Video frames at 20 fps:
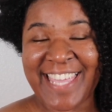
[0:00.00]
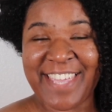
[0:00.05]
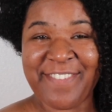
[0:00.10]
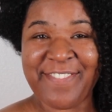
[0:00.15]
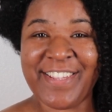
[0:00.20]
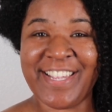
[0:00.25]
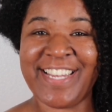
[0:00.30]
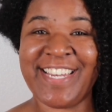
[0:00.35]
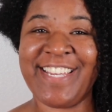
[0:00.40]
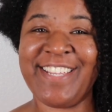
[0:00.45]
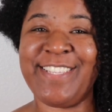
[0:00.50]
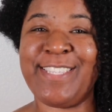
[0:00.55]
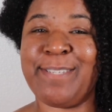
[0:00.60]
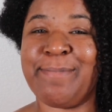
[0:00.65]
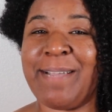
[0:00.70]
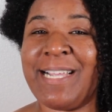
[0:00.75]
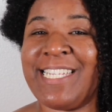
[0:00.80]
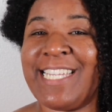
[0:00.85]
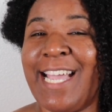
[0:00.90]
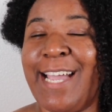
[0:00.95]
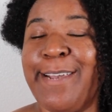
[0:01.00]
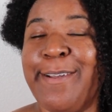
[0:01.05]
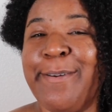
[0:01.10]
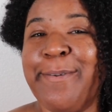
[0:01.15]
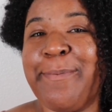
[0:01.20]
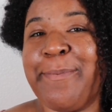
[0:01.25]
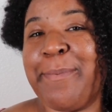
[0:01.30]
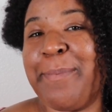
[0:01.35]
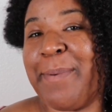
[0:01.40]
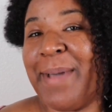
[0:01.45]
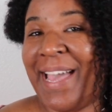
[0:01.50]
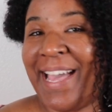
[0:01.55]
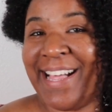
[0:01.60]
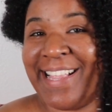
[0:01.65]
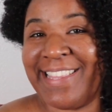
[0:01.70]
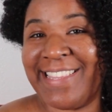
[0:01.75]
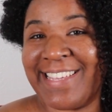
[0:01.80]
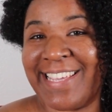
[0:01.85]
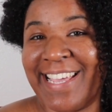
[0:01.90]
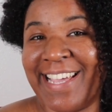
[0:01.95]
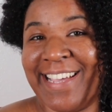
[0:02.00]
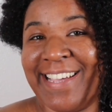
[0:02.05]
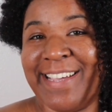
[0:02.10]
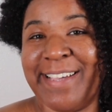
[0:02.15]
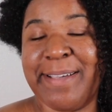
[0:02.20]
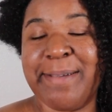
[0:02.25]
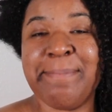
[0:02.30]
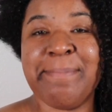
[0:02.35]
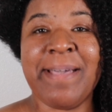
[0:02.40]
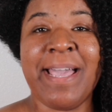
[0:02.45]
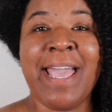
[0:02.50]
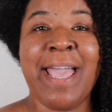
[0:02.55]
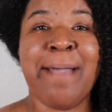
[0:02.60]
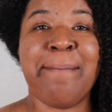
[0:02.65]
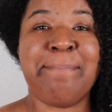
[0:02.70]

If you're new to my channel, welcome.